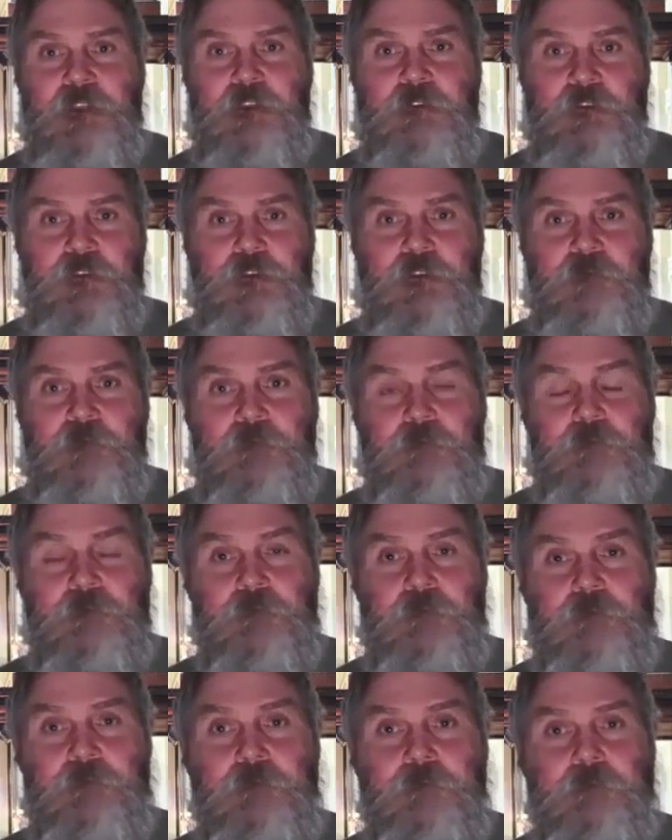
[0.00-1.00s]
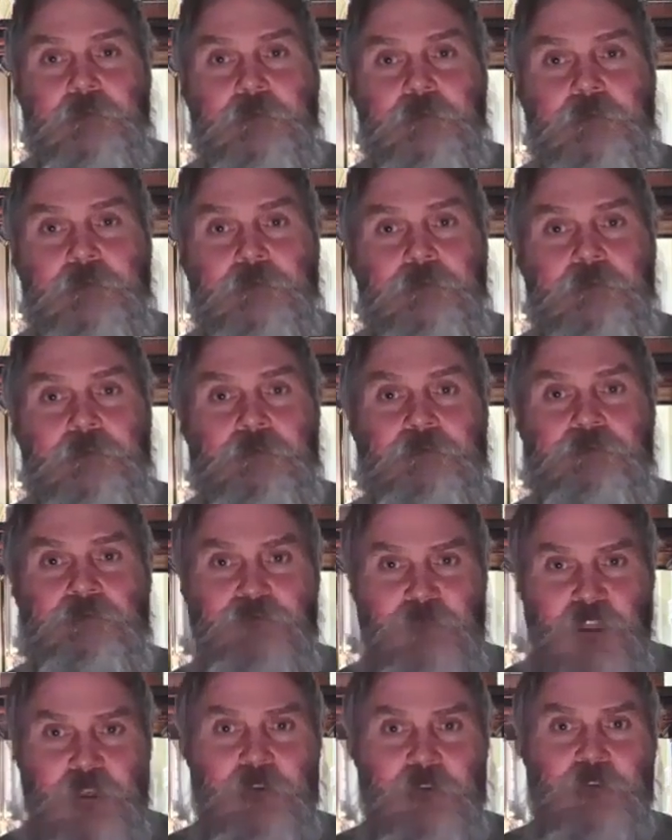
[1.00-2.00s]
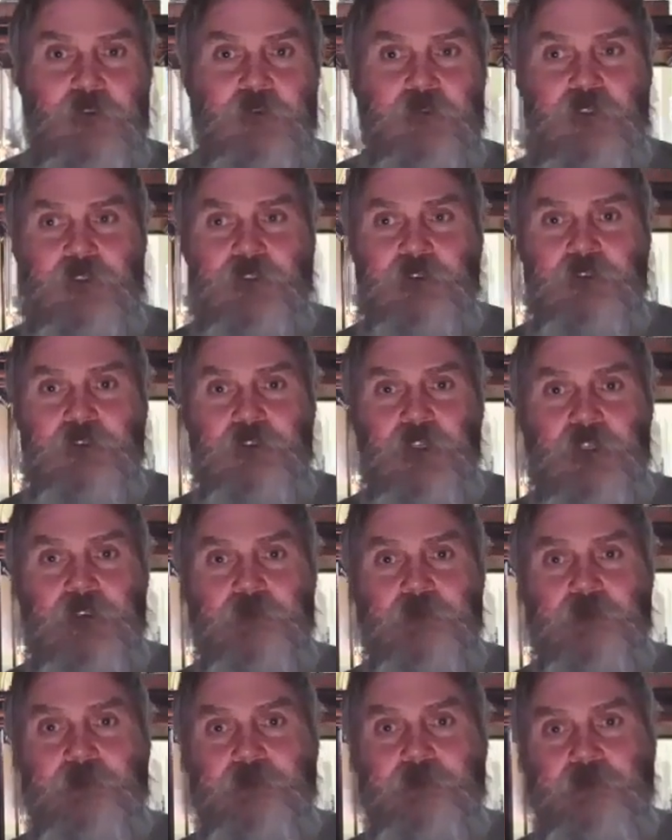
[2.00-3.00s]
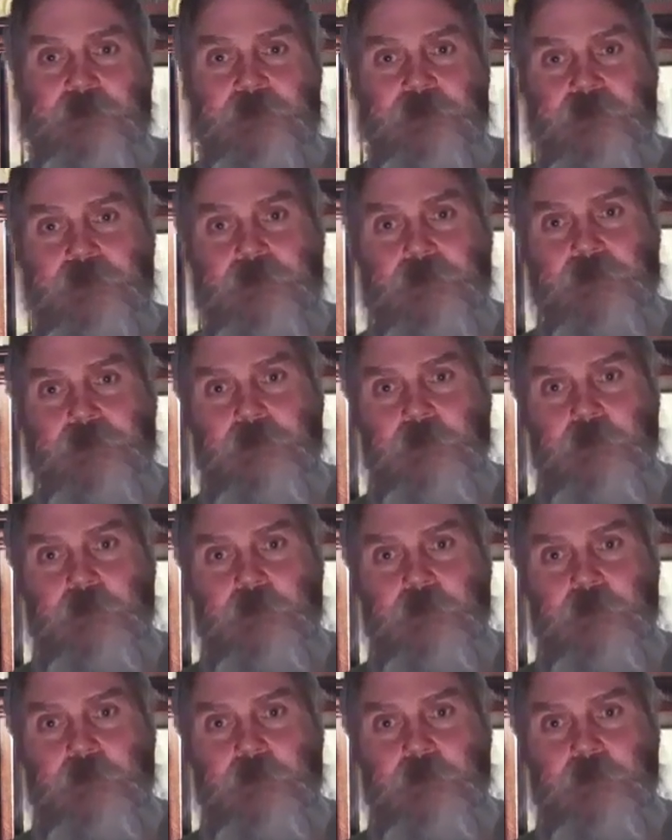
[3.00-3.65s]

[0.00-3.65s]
I'll never leave you tell the Christians now.